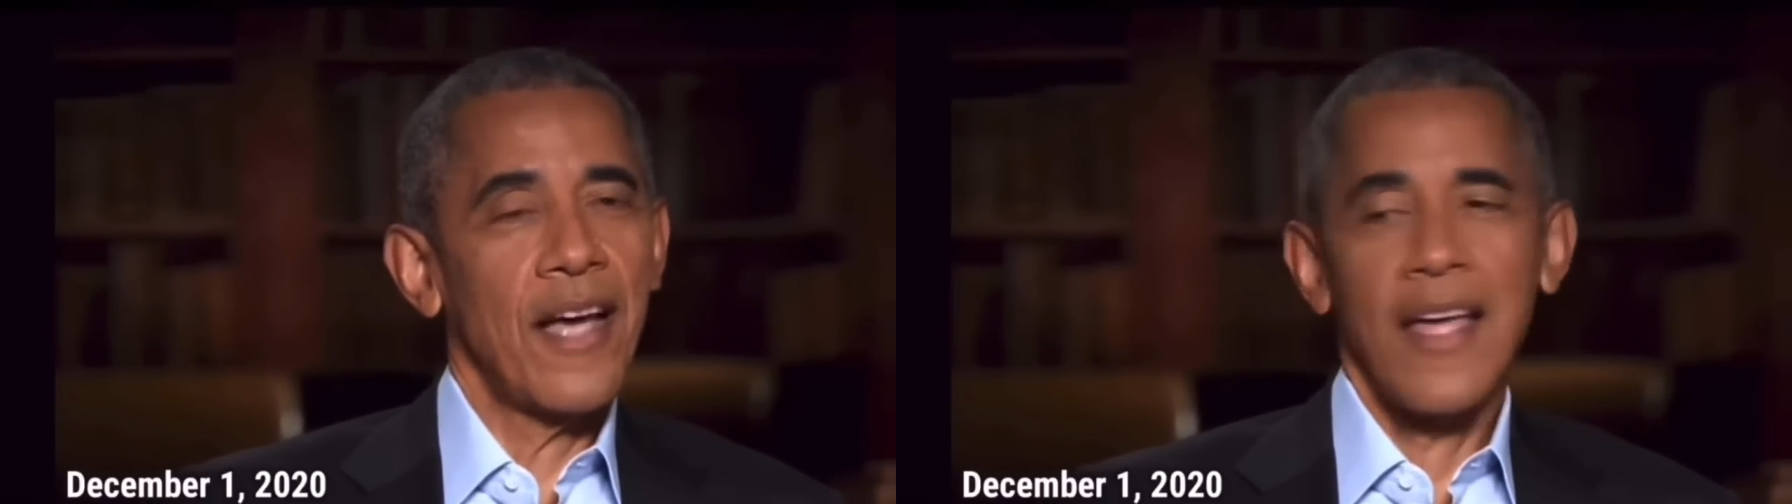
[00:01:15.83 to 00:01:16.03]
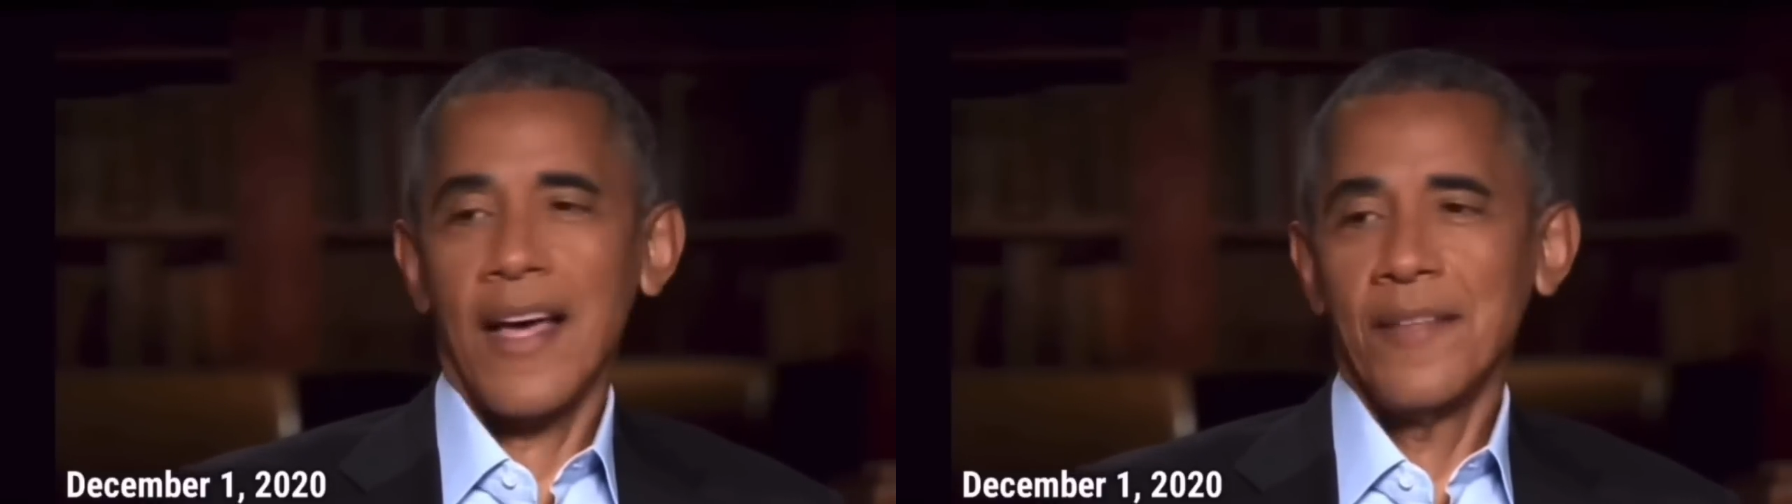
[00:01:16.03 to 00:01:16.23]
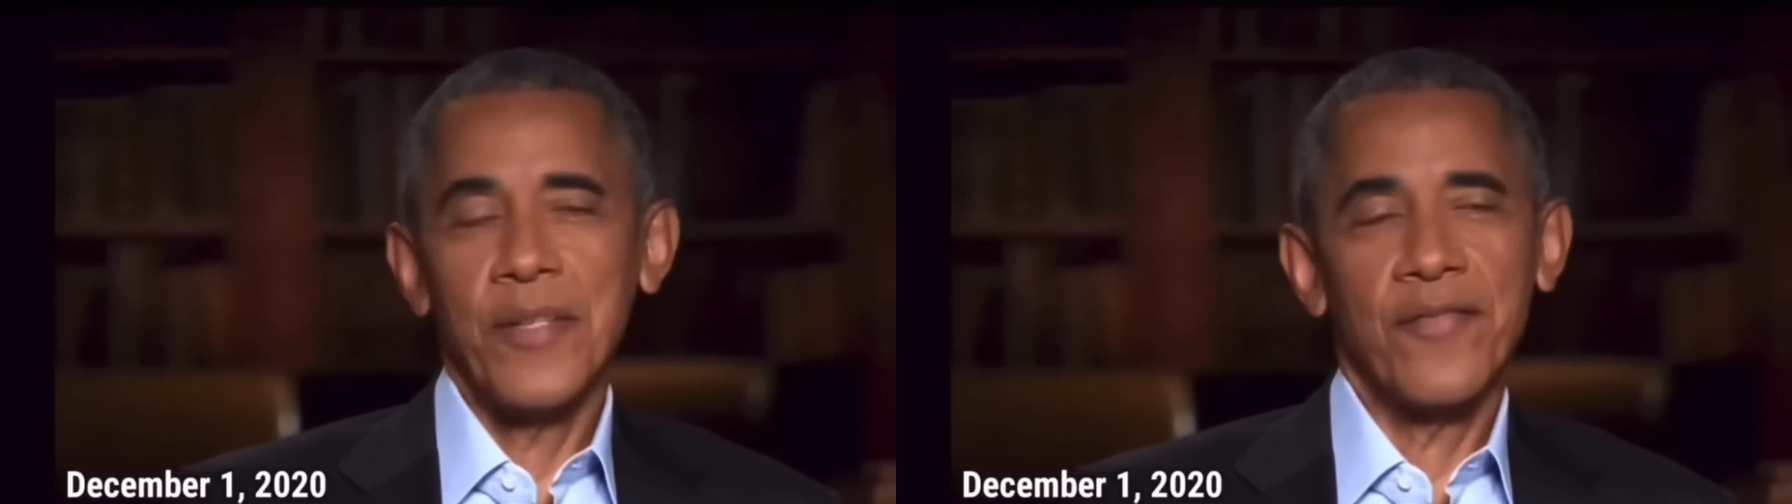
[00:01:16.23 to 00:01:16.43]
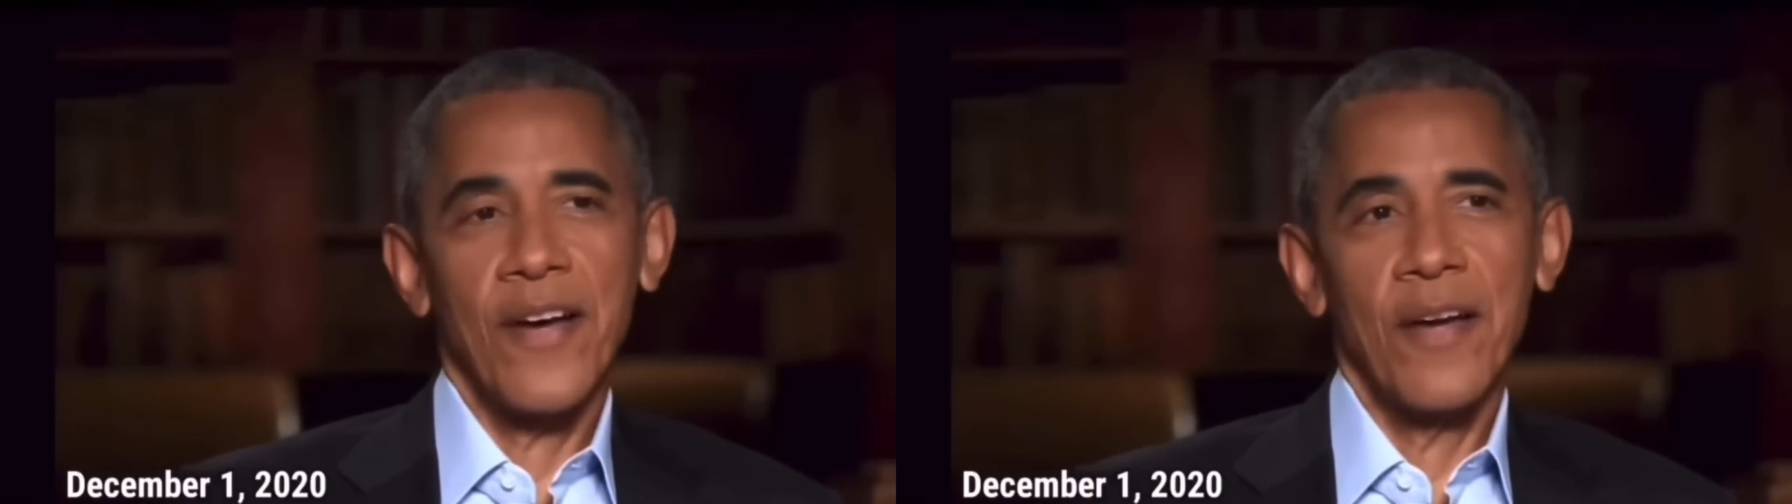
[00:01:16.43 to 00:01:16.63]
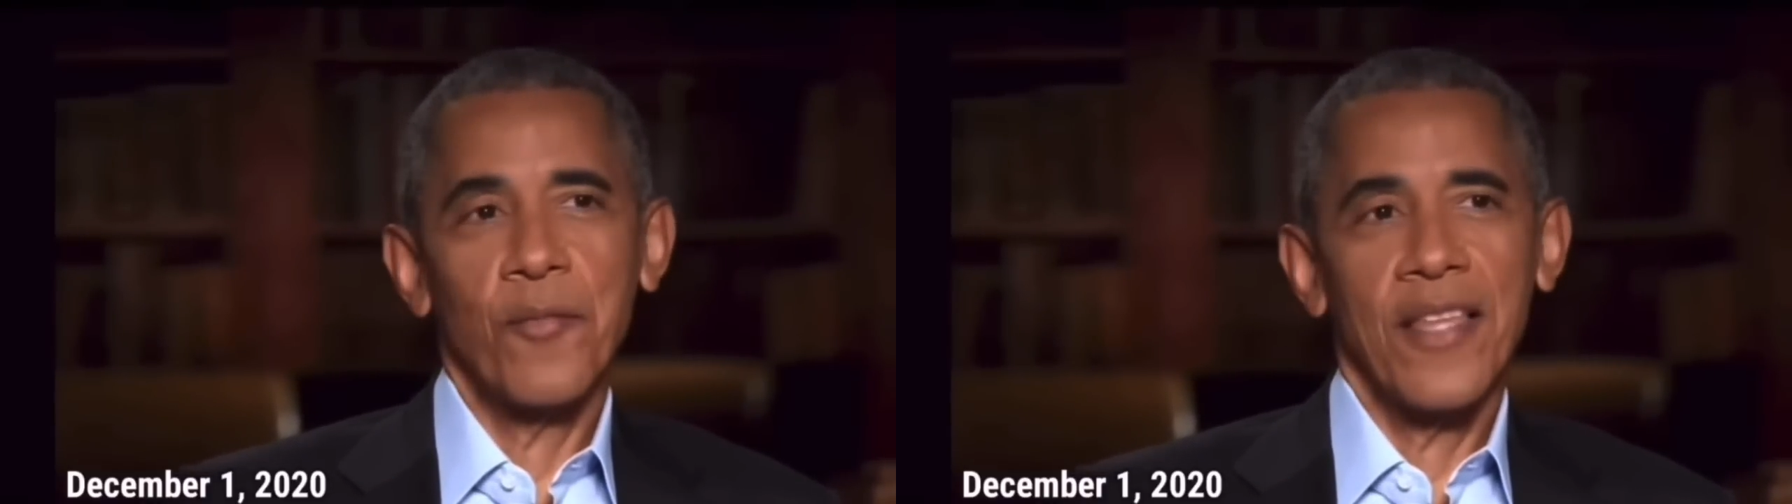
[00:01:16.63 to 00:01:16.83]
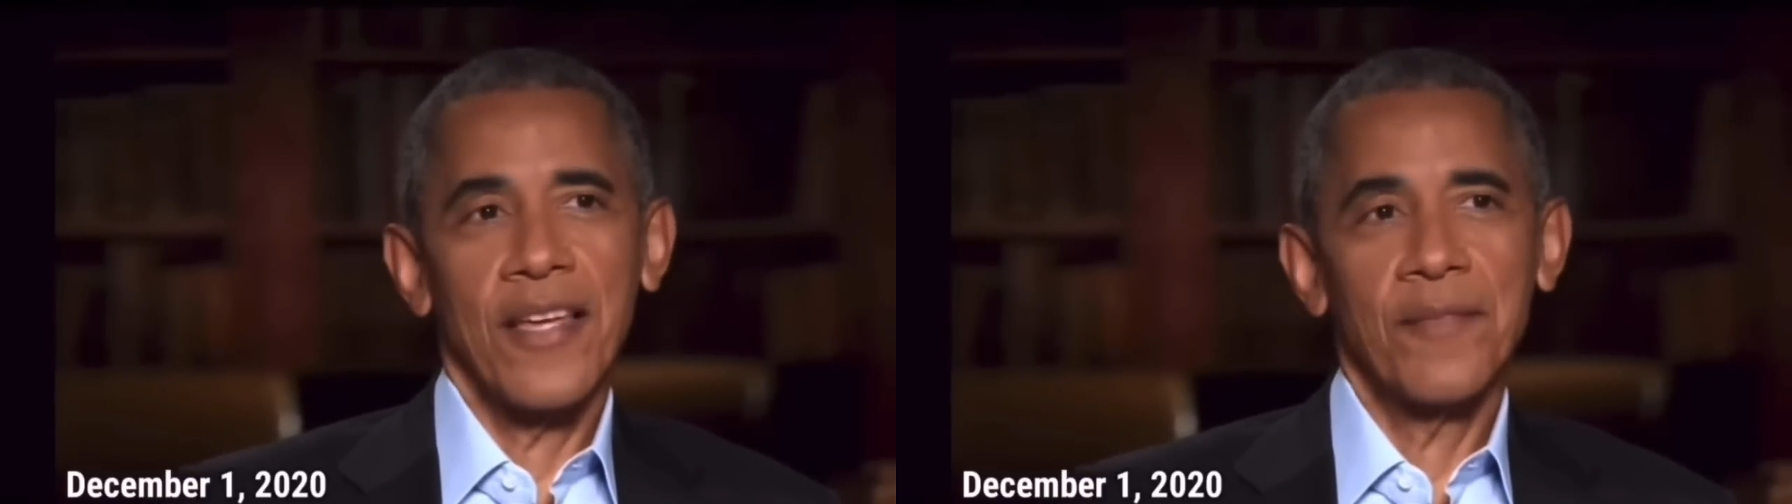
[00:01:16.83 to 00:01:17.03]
Wow. I, would be fine